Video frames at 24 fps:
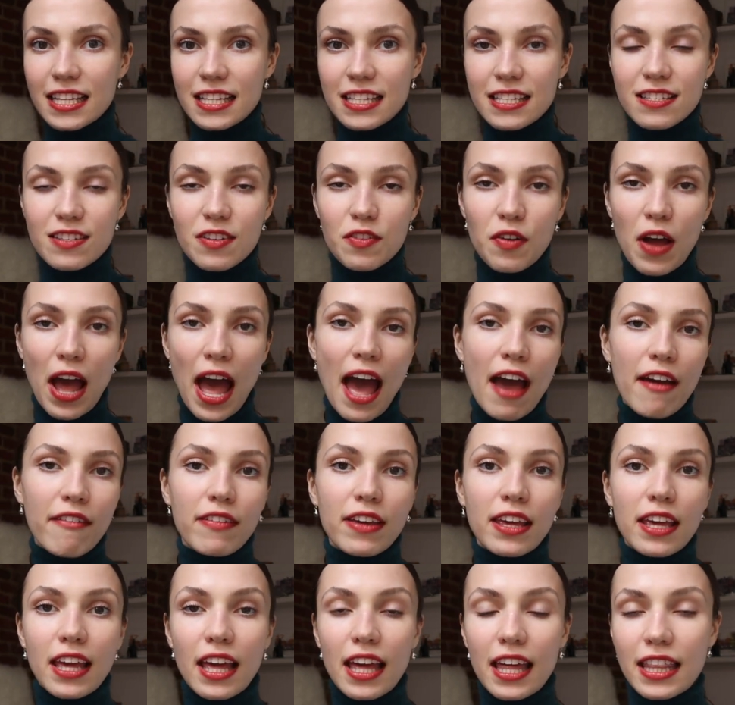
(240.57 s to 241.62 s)
and so
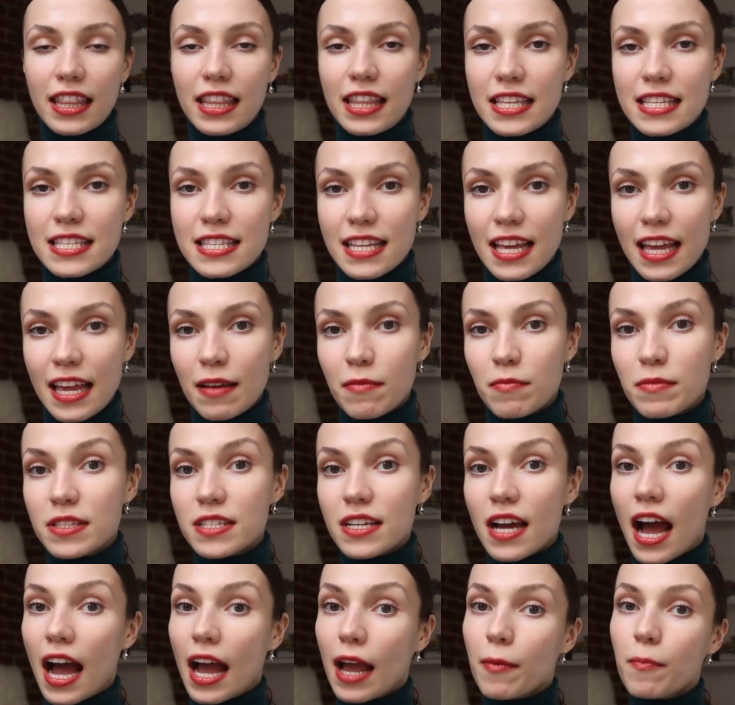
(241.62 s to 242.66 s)
heavy at the same
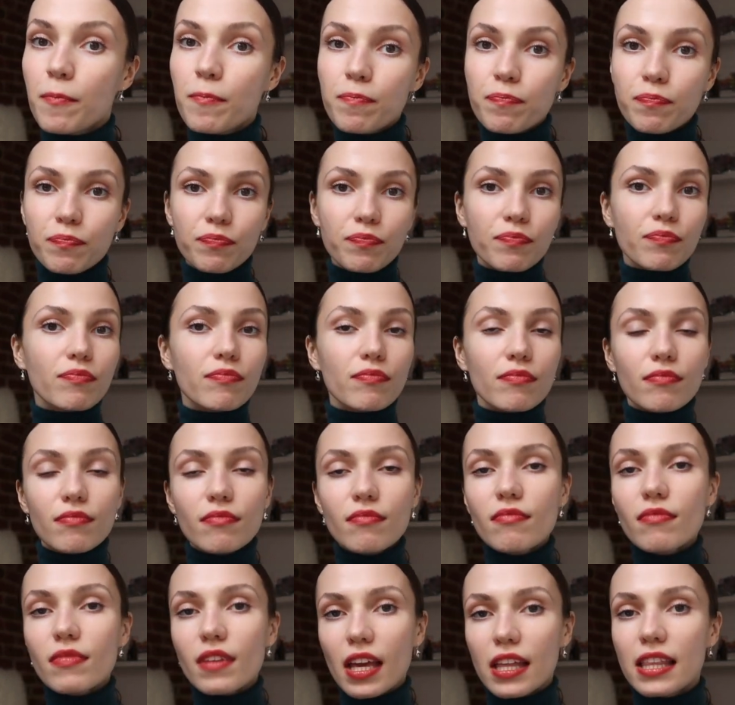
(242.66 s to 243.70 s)
time.
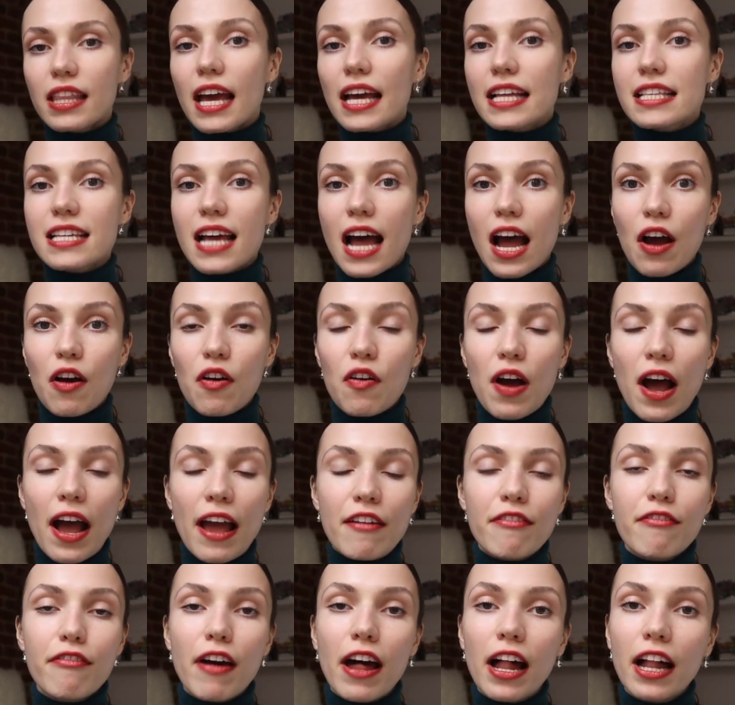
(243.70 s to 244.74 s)
That's how
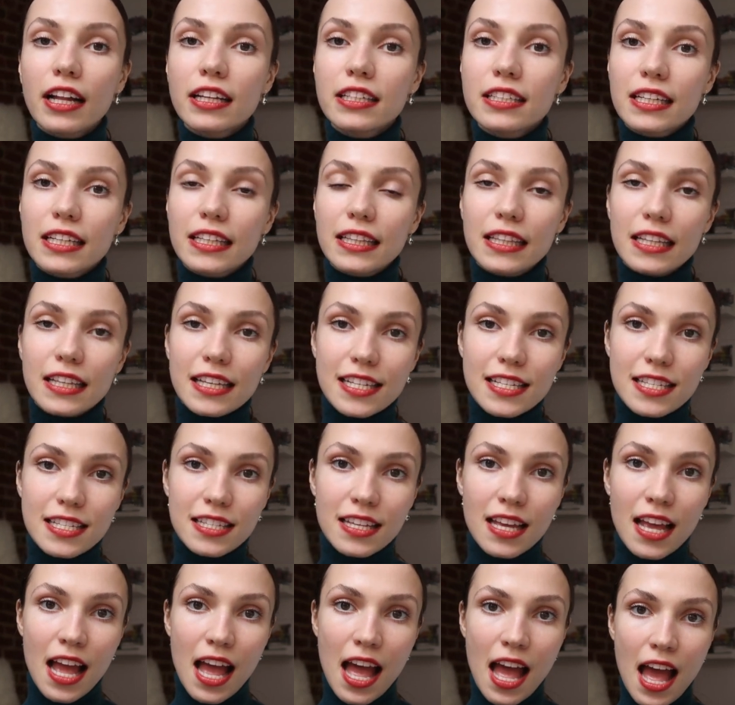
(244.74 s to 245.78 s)
I felt, at
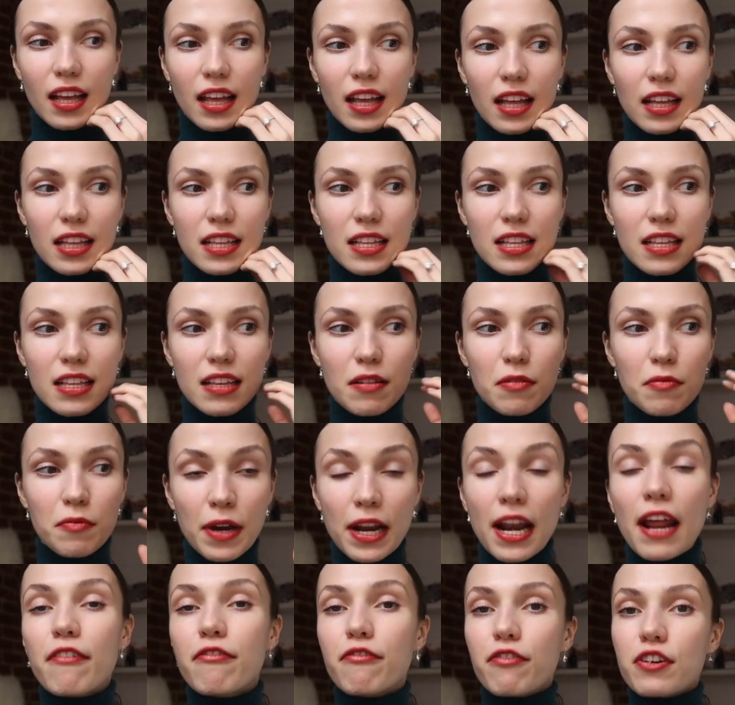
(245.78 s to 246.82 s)
least.
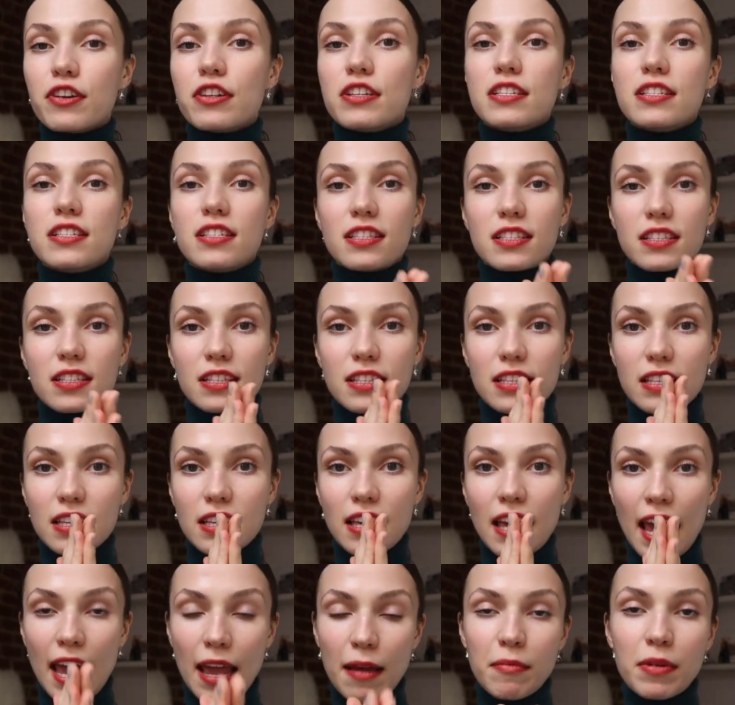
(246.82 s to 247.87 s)
When I first
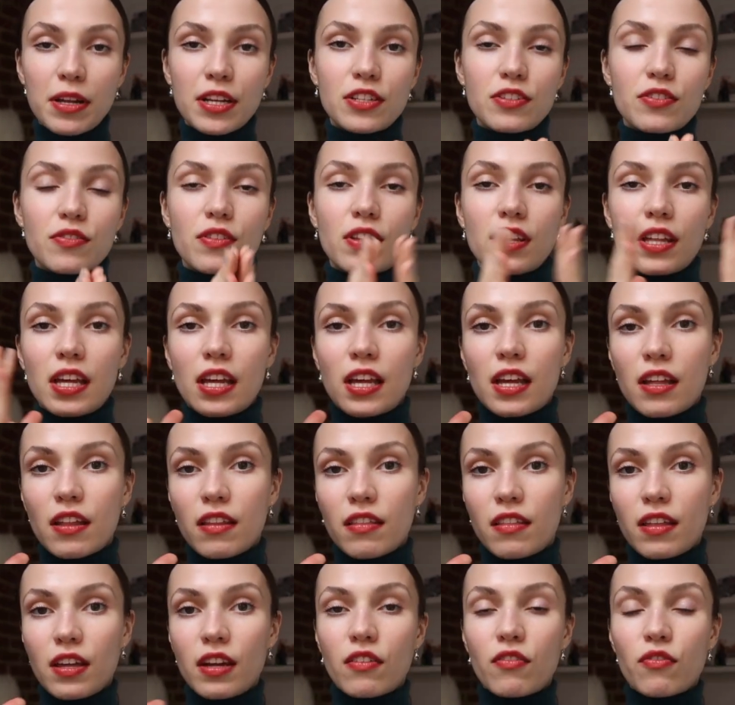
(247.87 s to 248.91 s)
came into
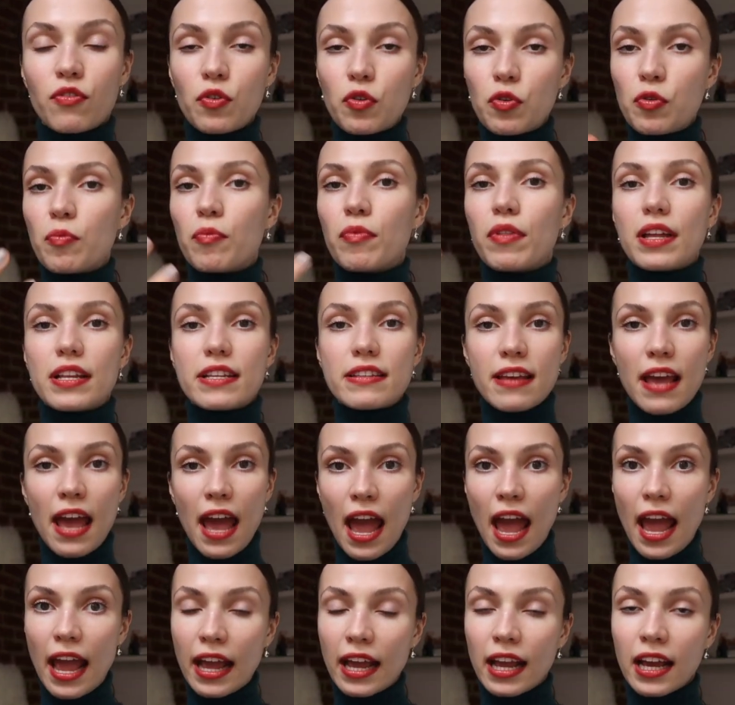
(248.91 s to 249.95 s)
the room, the
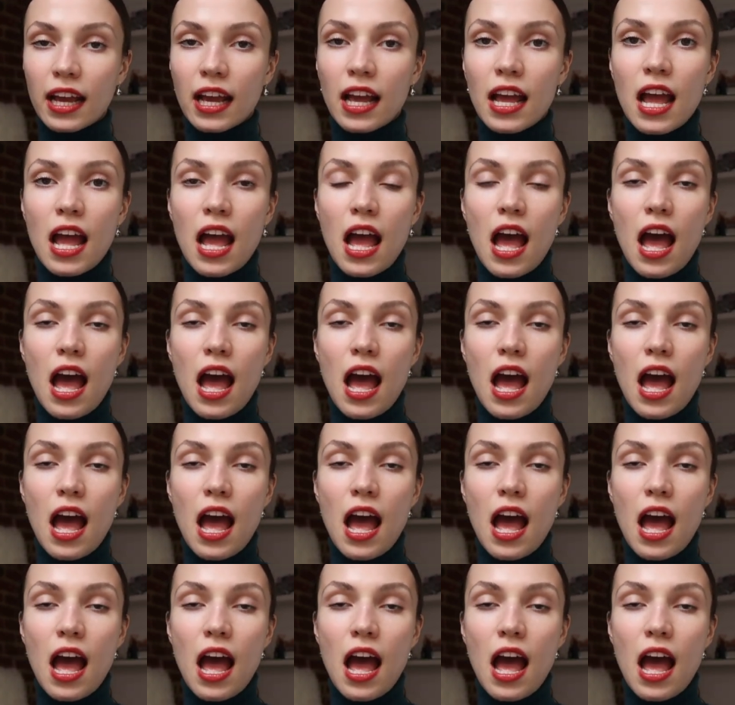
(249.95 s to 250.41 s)
tank,